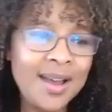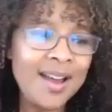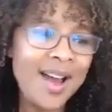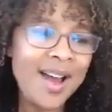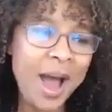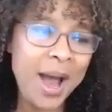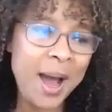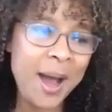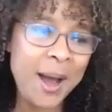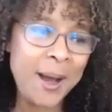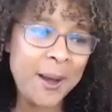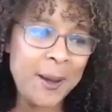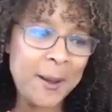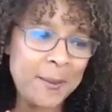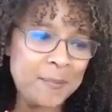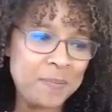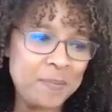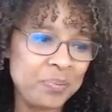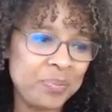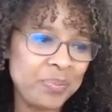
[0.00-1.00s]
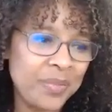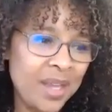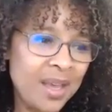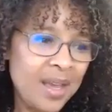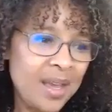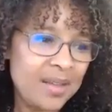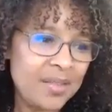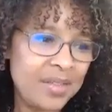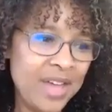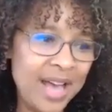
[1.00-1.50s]

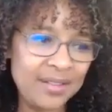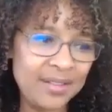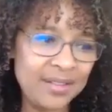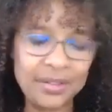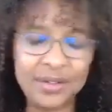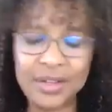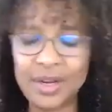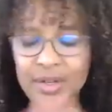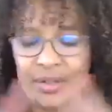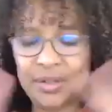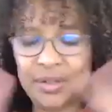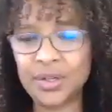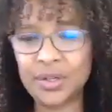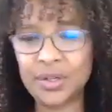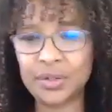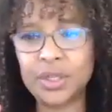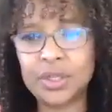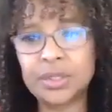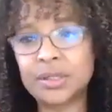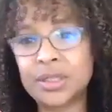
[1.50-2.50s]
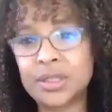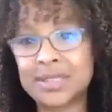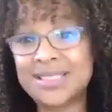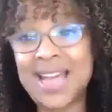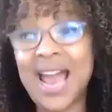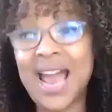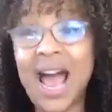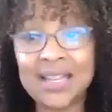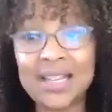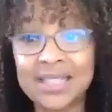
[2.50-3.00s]
That the
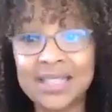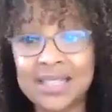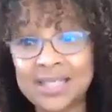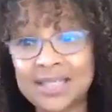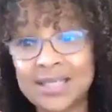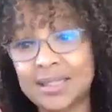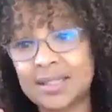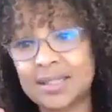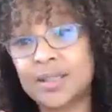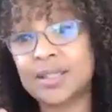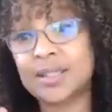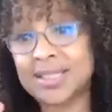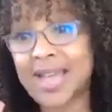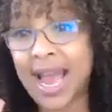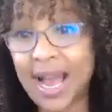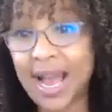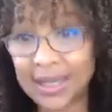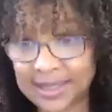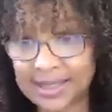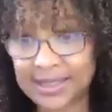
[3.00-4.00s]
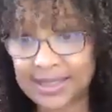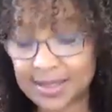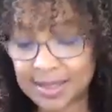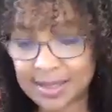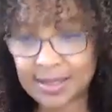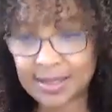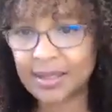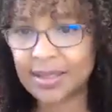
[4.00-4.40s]
talent